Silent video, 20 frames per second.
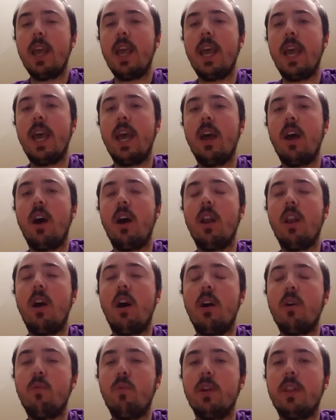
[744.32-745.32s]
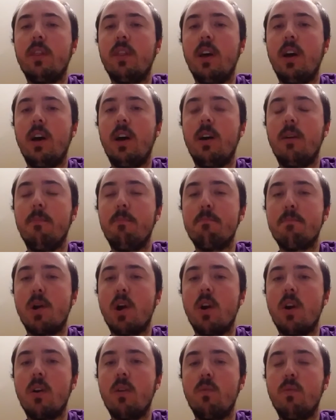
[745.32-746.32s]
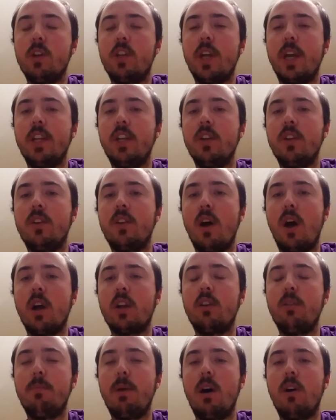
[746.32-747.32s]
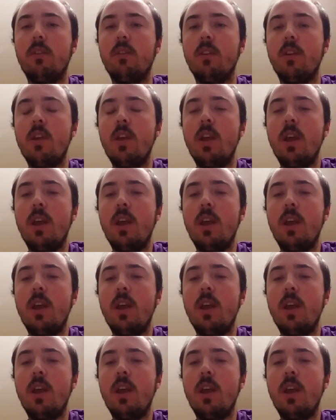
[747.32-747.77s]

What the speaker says: along with the myrrh, which I just talked about.